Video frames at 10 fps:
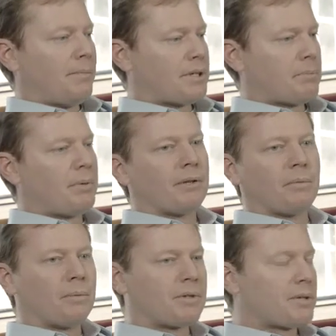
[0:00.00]

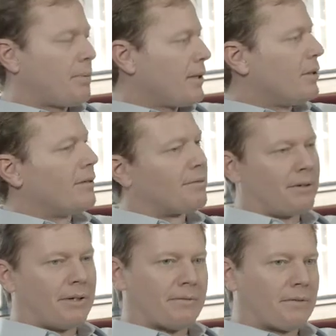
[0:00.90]
spill
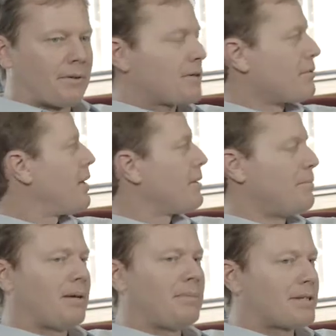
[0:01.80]
over into first grade,
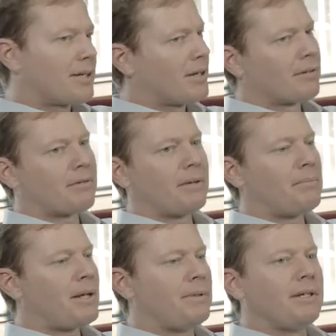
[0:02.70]
maybe second grade,
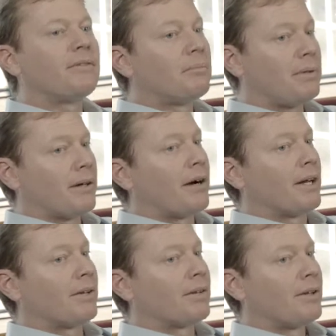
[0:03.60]
maybe even
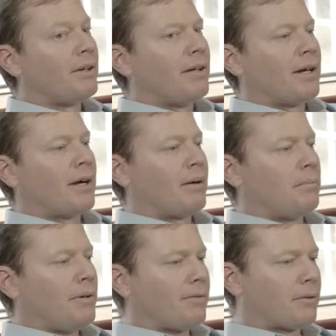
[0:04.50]
beyond,
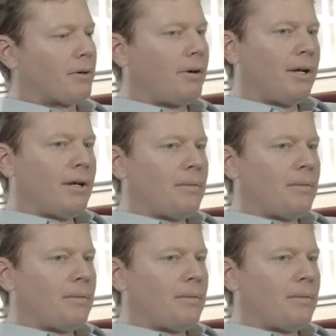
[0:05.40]
before